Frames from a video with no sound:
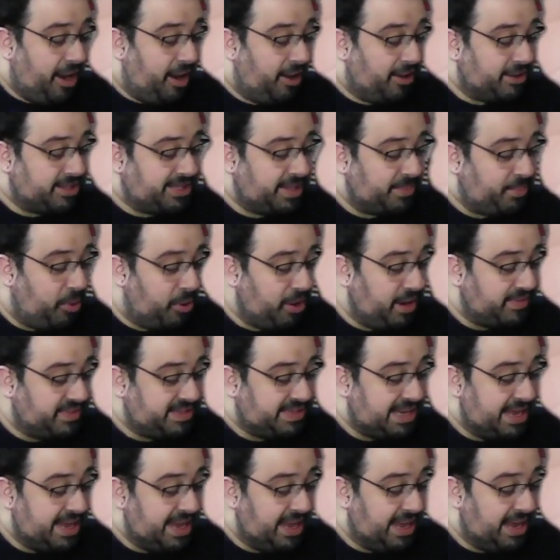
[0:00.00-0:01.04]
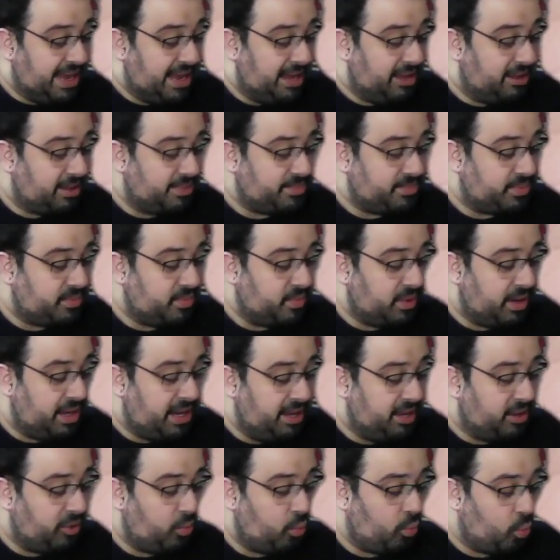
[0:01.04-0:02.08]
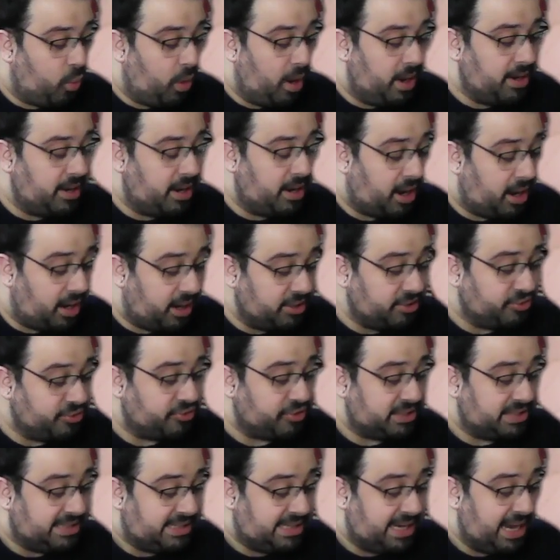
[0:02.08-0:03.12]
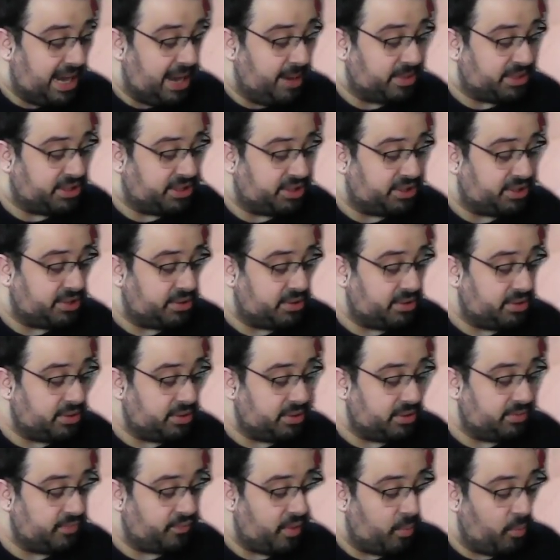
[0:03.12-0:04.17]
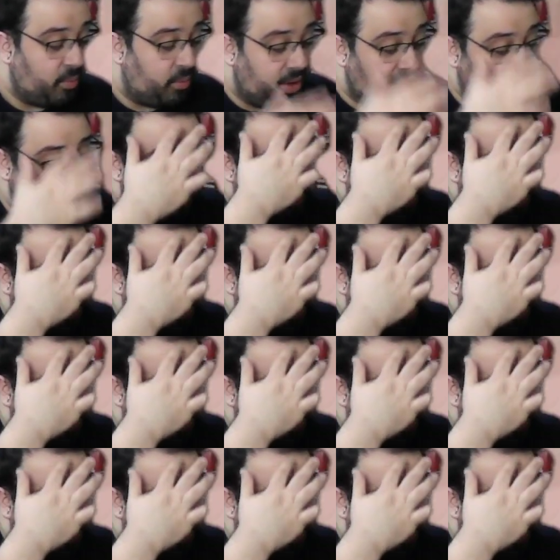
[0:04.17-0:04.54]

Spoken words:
Supportive Singing. Heal 100 damage from one of your